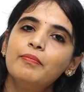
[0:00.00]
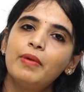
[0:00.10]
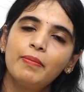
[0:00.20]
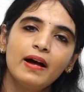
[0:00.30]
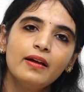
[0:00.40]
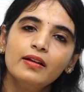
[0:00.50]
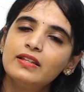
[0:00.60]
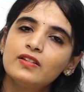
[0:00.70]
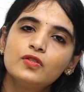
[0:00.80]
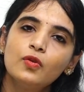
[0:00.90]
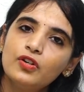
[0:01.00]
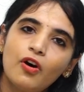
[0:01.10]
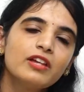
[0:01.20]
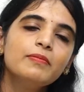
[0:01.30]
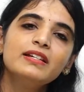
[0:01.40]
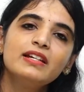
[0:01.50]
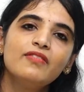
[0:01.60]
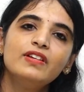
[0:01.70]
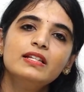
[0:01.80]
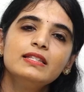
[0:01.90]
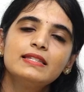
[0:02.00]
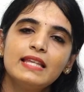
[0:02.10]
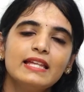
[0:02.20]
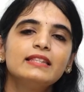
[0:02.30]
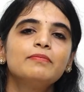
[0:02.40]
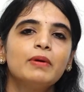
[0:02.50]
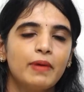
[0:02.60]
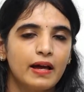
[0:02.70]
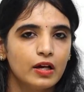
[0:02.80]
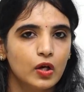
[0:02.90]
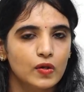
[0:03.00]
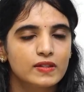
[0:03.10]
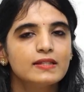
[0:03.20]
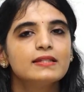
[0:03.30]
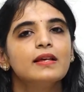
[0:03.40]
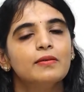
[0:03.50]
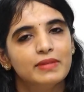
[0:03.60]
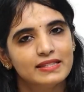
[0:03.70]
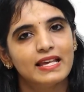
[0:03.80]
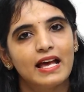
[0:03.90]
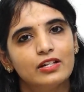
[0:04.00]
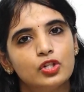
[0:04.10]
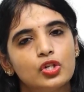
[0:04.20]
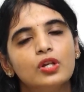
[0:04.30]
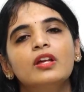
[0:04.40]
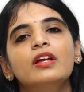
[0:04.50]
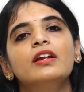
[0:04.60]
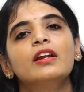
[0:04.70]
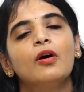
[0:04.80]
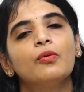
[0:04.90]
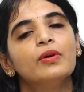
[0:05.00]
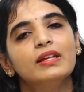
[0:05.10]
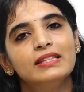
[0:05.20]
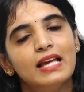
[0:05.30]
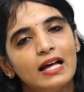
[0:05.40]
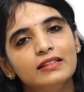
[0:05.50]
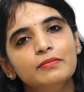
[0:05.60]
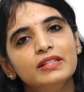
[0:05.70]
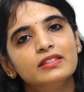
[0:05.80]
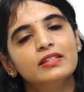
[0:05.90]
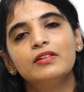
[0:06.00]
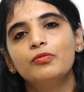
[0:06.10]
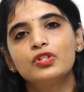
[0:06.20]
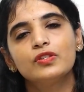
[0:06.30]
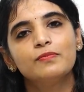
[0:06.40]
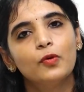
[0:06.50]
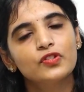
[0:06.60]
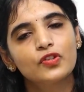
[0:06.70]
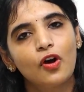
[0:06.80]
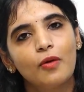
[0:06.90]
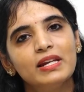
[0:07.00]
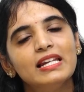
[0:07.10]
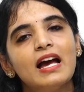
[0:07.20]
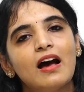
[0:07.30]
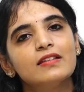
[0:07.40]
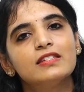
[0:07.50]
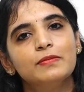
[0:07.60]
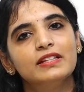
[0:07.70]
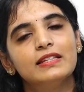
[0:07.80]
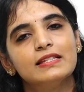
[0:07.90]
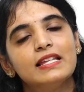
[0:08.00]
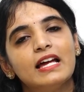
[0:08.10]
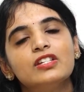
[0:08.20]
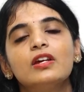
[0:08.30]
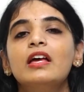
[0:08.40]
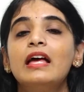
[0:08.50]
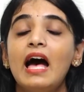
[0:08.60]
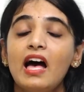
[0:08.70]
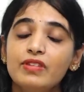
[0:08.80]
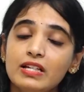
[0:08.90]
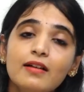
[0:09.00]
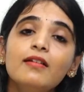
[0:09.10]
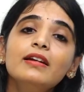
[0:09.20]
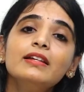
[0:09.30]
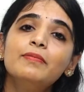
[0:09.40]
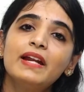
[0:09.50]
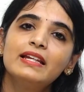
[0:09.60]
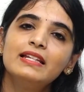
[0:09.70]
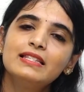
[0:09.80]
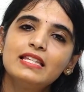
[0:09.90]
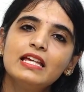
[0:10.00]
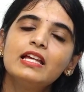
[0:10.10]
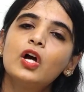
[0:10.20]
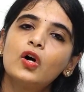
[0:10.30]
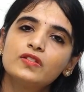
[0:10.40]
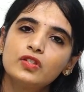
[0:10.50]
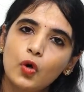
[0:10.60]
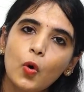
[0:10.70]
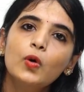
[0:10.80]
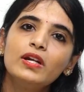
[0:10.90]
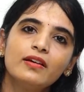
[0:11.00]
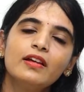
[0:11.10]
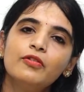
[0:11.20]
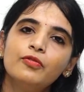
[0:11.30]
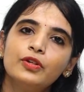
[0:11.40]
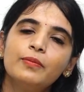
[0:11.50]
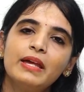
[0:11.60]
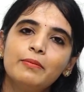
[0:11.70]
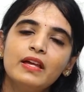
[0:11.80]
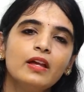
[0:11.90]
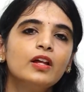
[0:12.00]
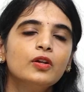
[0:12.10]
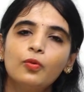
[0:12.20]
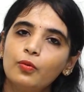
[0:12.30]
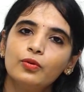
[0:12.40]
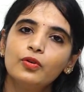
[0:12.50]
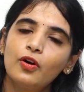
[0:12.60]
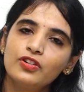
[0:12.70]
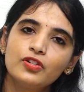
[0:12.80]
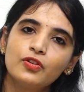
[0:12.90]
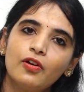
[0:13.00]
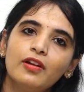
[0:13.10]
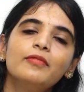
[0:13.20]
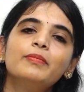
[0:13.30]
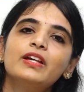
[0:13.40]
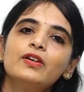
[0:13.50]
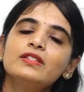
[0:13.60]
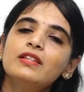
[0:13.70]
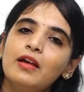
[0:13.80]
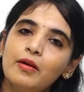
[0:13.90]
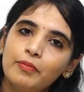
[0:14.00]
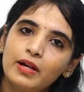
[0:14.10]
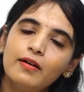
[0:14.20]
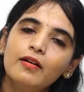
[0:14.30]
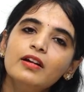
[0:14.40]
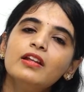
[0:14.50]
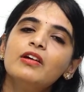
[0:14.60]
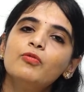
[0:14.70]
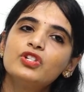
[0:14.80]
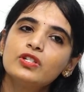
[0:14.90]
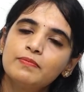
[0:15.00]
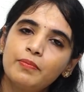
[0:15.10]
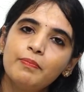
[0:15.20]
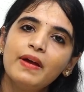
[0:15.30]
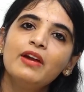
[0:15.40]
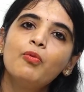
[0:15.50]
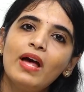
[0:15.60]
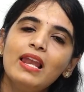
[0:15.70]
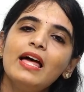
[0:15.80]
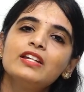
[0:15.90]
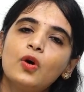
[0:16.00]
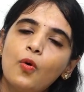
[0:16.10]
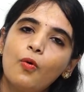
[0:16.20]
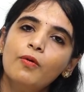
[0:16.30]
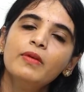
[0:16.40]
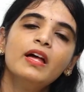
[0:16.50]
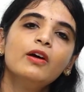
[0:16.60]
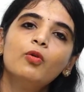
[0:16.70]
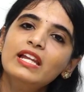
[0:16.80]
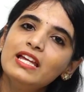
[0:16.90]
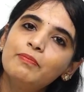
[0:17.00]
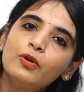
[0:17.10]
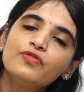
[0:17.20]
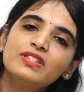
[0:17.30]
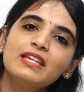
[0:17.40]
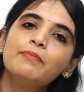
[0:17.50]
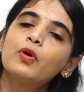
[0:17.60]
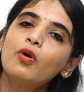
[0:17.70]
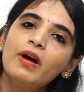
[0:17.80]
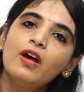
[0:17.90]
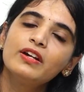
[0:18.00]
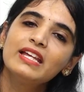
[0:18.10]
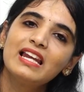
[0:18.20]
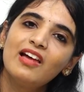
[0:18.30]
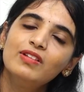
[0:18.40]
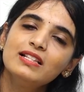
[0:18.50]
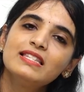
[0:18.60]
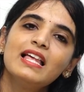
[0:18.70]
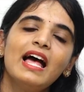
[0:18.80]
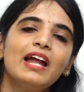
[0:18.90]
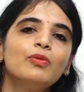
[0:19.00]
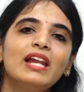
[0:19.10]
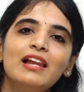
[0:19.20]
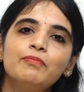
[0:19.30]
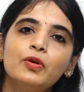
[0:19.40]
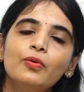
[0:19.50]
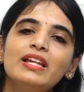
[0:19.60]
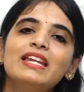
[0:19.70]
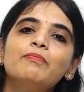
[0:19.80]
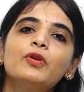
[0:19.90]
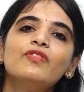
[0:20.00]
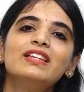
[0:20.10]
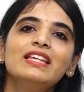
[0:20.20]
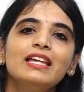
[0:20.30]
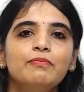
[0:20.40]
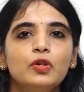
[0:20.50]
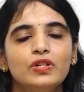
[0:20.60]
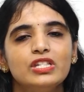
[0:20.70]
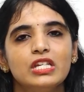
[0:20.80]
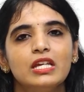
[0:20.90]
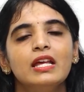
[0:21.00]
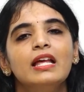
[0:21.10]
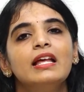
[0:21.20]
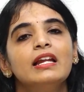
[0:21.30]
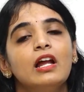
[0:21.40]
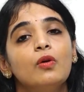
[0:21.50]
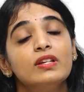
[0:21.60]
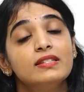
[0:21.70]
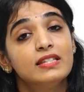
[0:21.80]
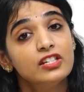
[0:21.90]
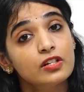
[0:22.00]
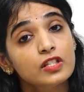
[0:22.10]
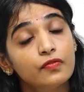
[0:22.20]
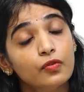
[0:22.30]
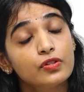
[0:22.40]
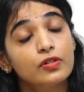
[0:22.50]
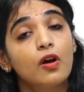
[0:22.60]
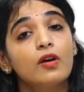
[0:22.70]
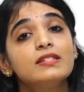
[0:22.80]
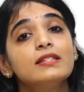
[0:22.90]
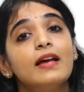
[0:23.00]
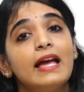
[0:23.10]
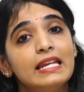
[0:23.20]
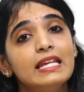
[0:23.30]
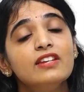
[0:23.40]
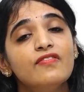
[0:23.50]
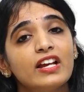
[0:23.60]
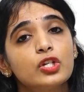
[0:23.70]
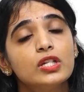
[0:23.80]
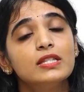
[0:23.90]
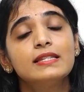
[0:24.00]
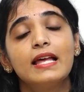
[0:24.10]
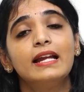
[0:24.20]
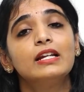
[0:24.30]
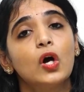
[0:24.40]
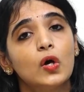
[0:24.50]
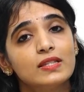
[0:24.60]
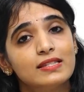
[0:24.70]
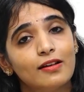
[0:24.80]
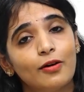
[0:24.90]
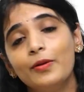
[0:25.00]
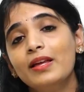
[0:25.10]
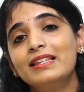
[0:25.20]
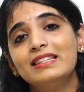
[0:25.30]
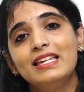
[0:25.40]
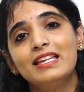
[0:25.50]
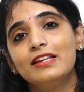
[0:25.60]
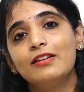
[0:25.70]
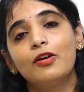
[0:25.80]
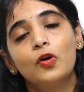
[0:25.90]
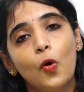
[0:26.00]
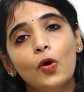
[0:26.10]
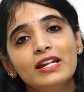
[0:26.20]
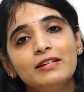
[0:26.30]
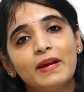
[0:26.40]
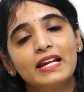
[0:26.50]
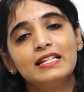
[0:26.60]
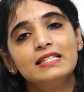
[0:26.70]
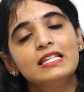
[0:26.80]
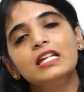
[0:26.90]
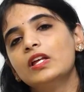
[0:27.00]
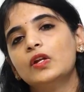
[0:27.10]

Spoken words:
Papaya, there is no documented evidence saying that papaya causes miscarriage. Now, the other myth, which is most commonly asked myth, is that having curd in pregnancy causes cold for the baby. No, not at all, because curd, which is prepared well at home, only improves the probiotic levels and will help you in improving the immunity. Now, does citrus food cause any infections and cause cold in pregnancy?